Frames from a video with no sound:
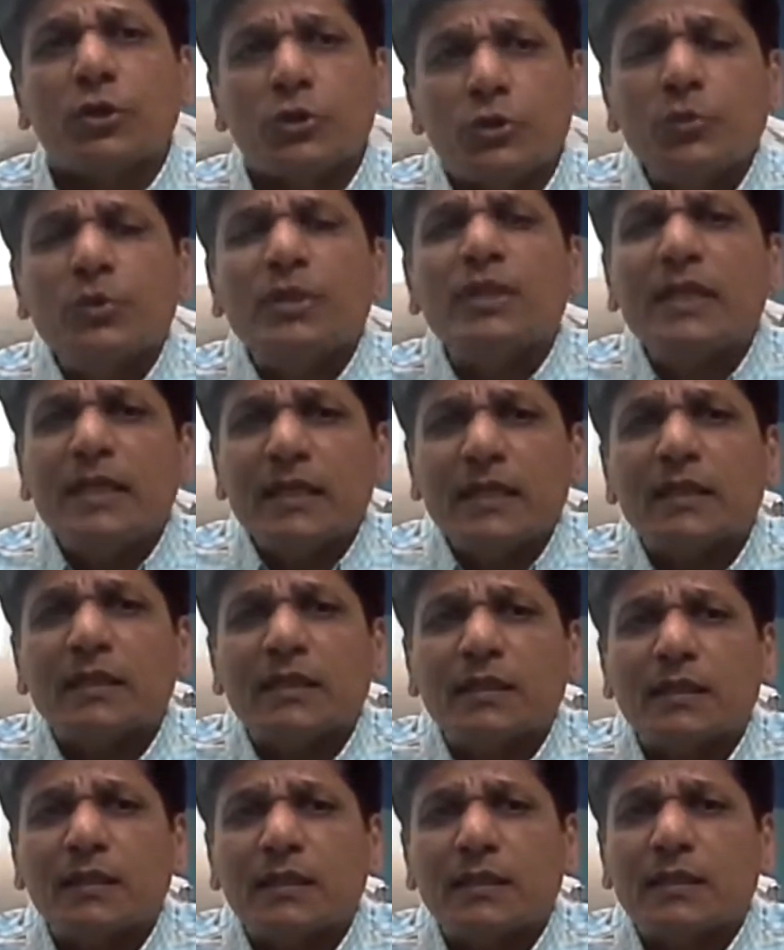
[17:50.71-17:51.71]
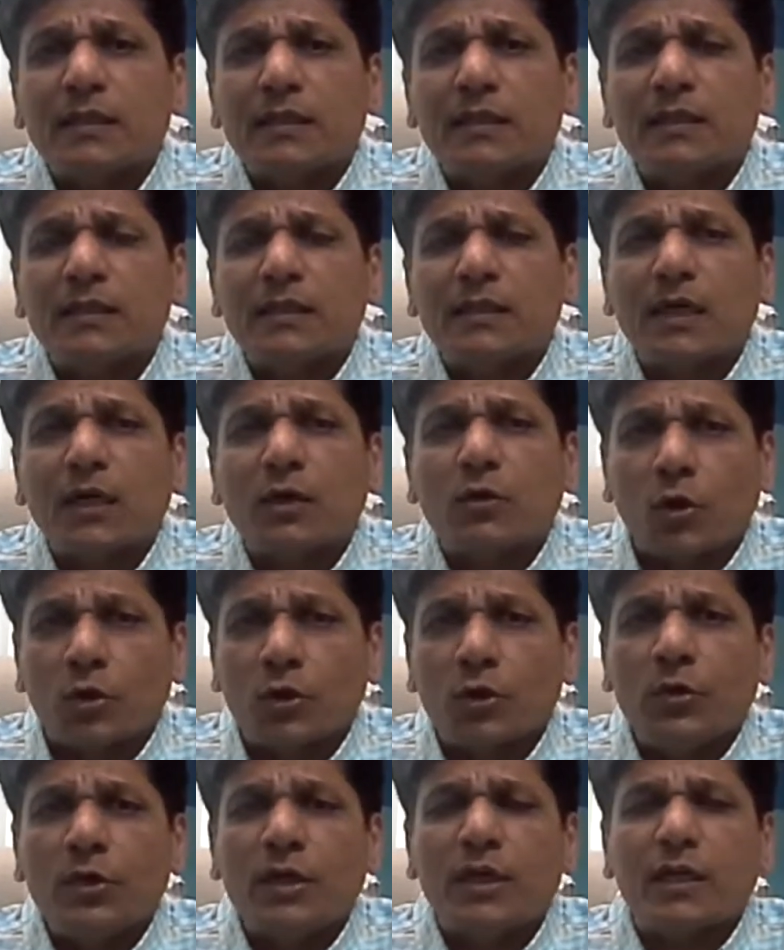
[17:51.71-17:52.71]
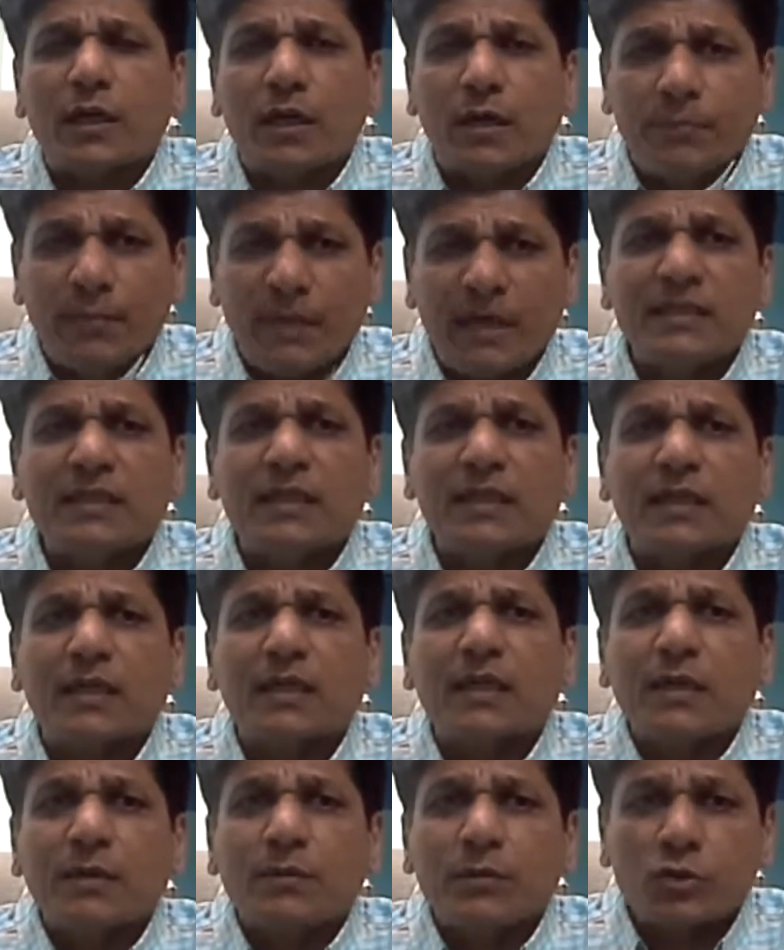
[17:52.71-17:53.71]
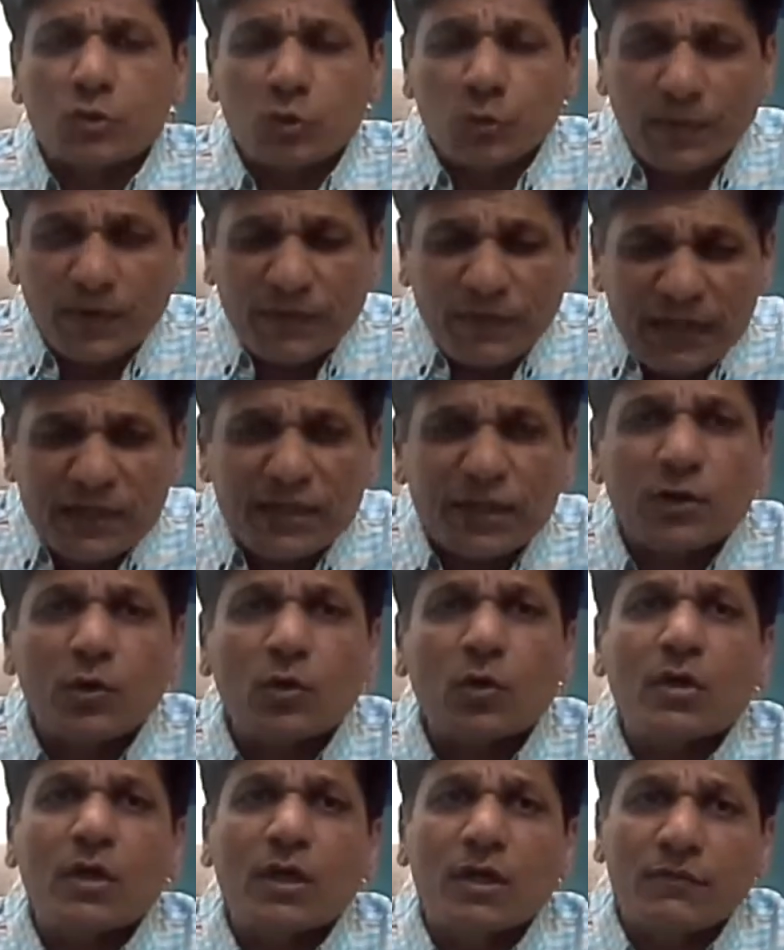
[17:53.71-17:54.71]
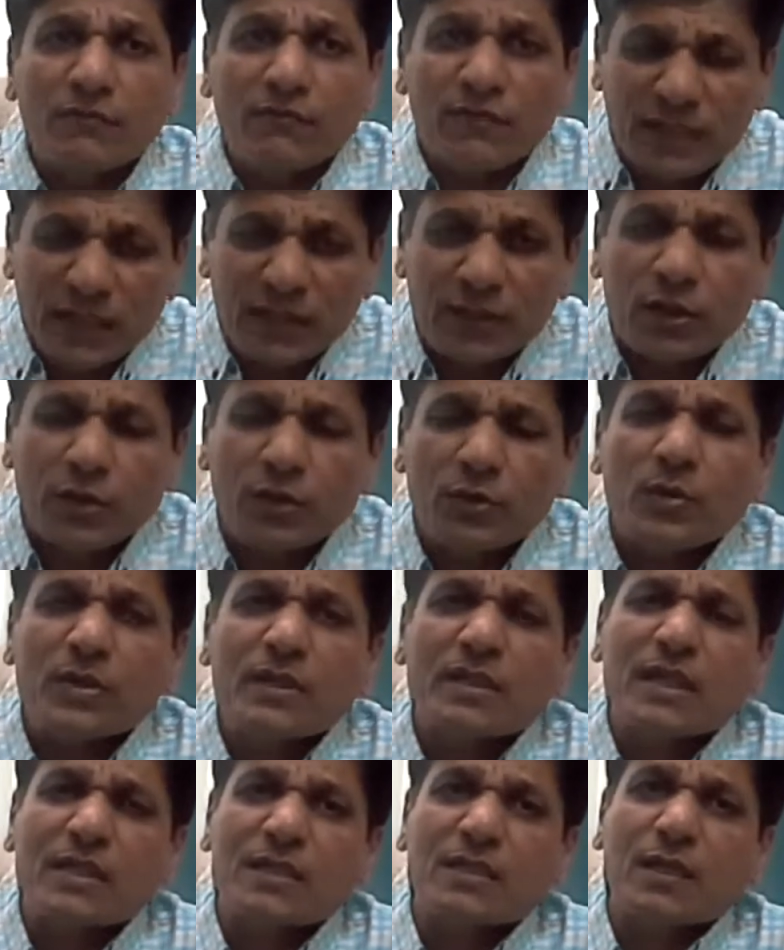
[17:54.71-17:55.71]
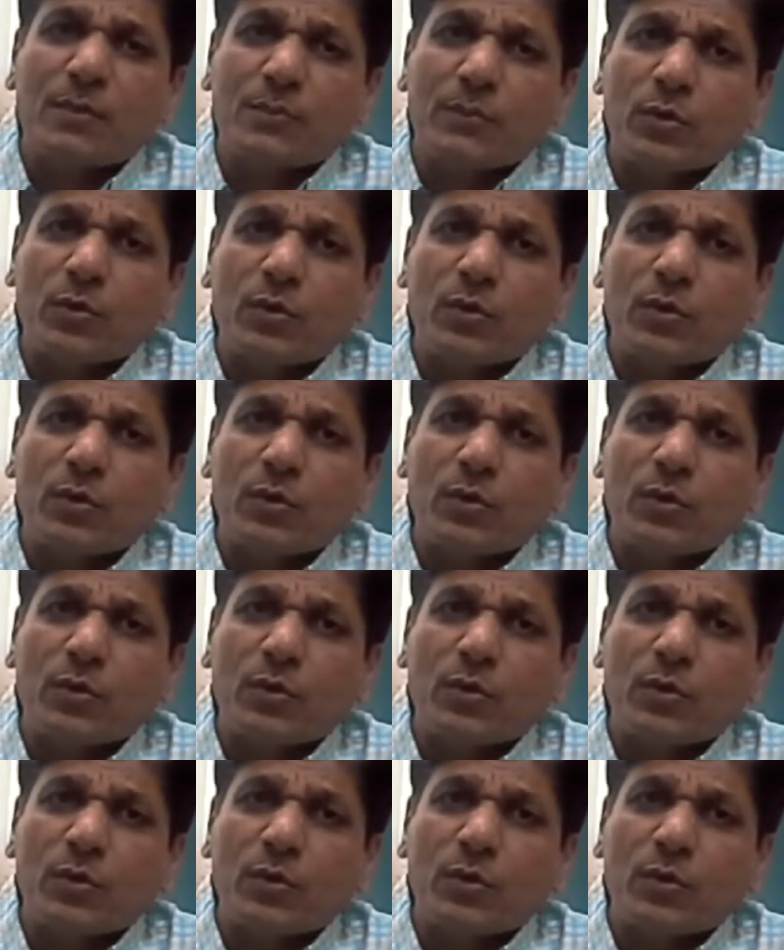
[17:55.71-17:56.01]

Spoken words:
You need a conduit, a major supervisory organ within the UN system,